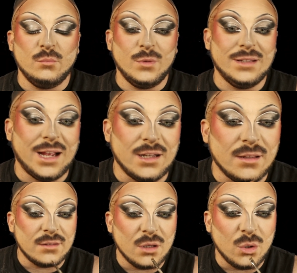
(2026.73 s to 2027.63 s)
when lining.
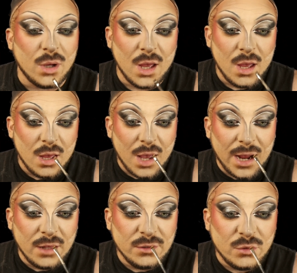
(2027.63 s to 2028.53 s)
So
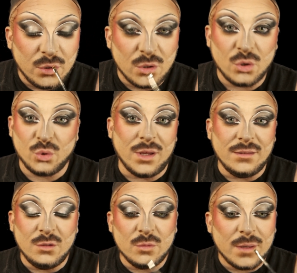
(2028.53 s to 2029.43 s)
I also don't go
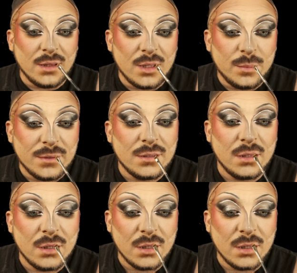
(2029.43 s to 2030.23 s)
crazy with my lips.